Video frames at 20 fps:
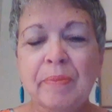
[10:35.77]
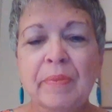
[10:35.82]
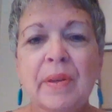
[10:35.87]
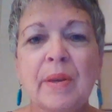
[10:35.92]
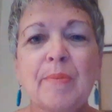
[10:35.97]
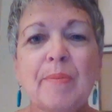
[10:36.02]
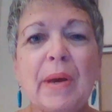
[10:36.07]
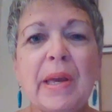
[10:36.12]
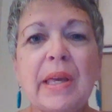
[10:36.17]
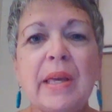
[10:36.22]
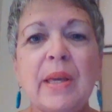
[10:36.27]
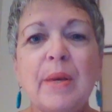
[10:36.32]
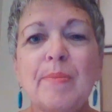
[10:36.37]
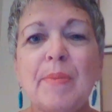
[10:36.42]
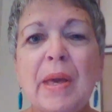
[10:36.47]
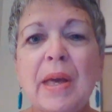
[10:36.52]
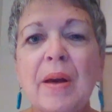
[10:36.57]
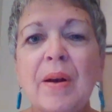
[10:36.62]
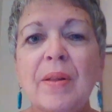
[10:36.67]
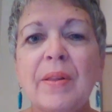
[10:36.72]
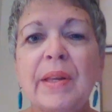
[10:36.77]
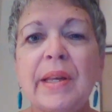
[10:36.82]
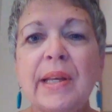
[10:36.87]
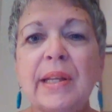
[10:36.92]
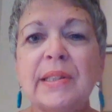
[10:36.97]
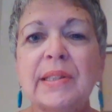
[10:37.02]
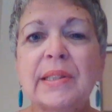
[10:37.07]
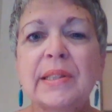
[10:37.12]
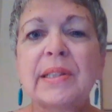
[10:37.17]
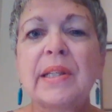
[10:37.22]
My email
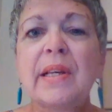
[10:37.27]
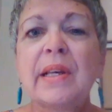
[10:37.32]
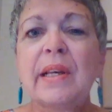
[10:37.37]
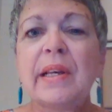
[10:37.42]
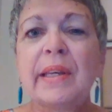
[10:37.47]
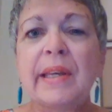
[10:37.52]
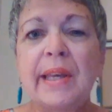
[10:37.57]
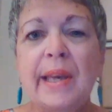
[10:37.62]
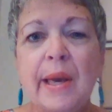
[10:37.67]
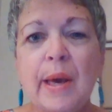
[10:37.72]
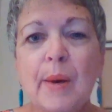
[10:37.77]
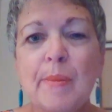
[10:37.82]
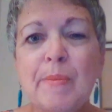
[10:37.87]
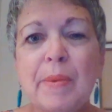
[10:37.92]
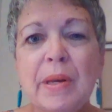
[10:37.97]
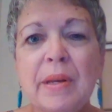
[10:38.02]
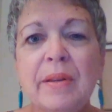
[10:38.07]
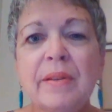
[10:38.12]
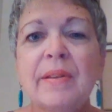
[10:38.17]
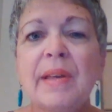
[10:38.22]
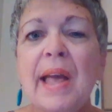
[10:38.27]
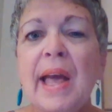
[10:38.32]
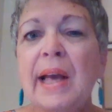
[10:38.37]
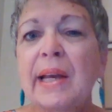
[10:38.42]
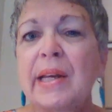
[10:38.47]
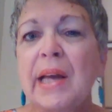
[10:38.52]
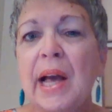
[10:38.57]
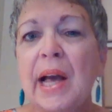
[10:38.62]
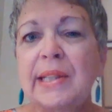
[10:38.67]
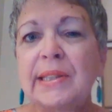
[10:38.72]
is
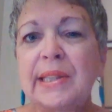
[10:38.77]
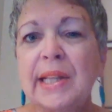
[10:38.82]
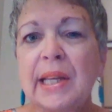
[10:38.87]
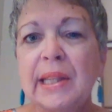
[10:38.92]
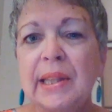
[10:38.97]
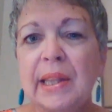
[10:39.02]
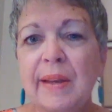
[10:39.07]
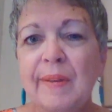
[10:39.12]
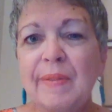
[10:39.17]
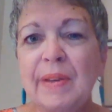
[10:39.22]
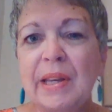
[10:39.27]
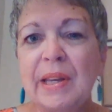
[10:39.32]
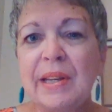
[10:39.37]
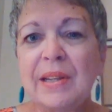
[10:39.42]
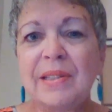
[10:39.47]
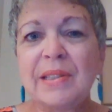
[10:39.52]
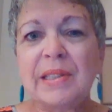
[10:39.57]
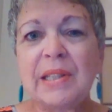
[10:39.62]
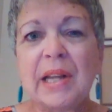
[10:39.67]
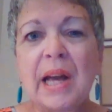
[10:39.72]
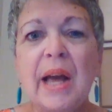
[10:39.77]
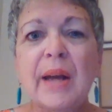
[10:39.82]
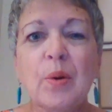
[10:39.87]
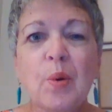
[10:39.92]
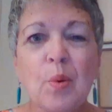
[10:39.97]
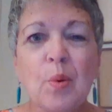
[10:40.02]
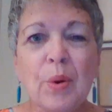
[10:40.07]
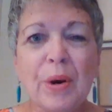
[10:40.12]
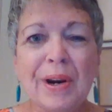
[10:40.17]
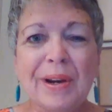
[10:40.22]

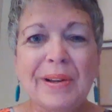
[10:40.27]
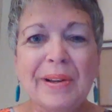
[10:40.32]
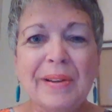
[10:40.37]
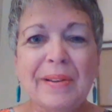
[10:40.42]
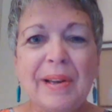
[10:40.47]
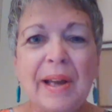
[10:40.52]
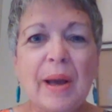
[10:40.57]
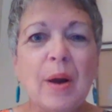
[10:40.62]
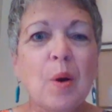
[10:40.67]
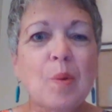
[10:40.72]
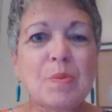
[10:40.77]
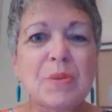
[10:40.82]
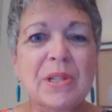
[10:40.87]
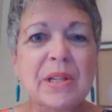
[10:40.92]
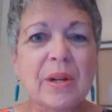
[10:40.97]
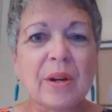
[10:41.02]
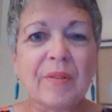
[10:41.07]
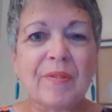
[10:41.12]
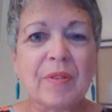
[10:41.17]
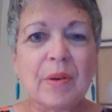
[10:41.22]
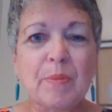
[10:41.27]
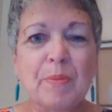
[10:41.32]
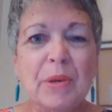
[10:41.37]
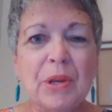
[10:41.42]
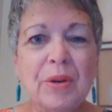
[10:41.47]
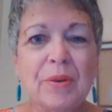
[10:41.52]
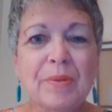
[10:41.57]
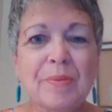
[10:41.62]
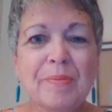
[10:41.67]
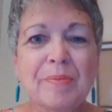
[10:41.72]
kim@kaizenliving.org. I hope to hear from
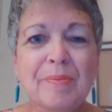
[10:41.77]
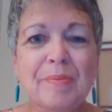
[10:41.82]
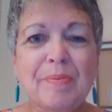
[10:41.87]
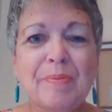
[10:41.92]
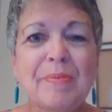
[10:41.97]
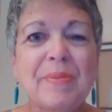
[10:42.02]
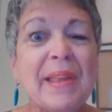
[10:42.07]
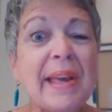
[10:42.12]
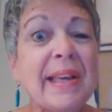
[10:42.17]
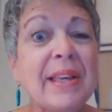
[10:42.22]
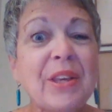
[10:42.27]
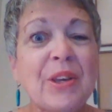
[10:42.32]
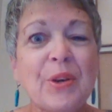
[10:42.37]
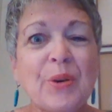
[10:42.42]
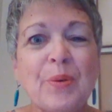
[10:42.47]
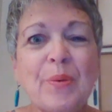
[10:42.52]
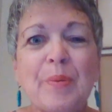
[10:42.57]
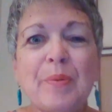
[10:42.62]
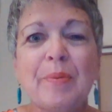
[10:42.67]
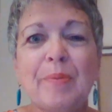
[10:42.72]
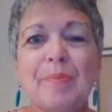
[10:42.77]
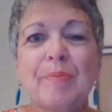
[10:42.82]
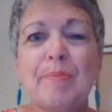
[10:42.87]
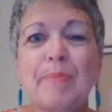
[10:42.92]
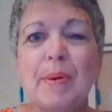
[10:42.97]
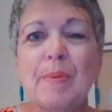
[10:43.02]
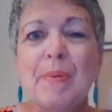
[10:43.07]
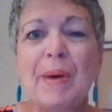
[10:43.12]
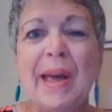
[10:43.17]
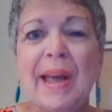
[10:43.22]
you. Thank you.
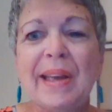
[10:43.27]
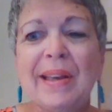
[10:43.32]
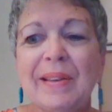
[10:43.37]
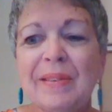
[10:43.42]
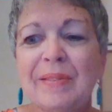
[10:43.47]
Bye-bye.